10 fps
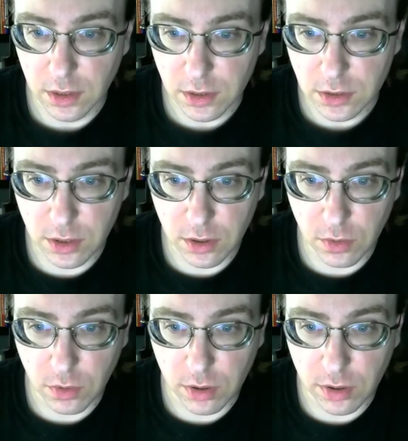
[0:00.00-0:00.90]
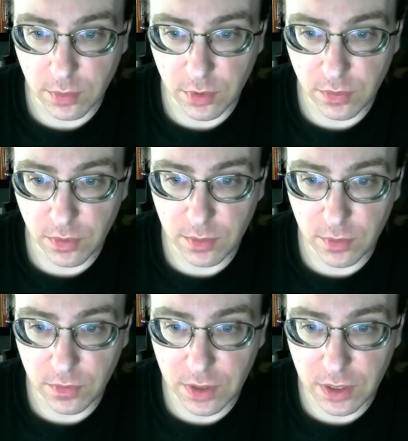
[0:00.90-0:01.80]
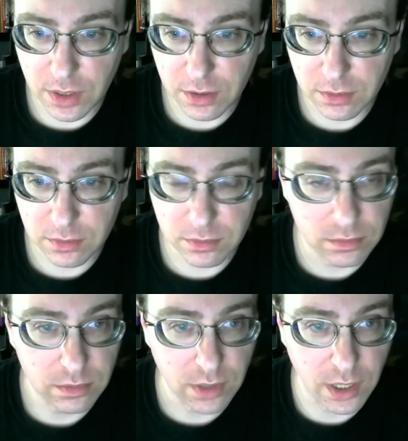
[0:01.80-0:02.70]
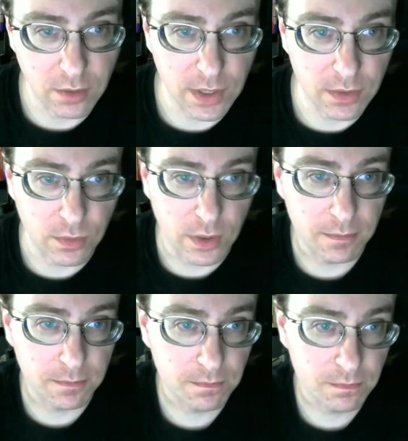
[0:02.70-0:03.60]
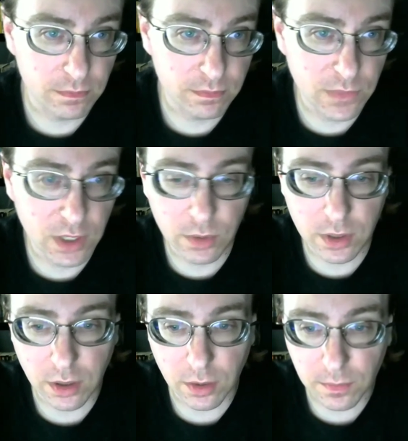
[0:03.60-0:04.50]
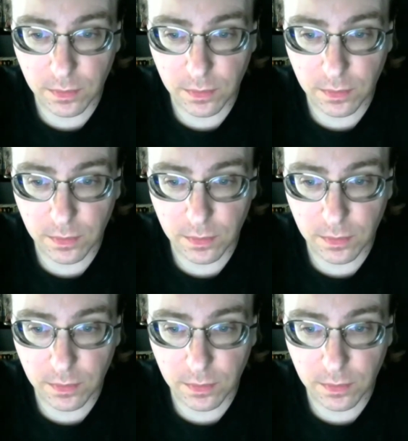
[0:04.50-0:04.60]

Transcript: So our number three movie, Iron Man 3. There we go.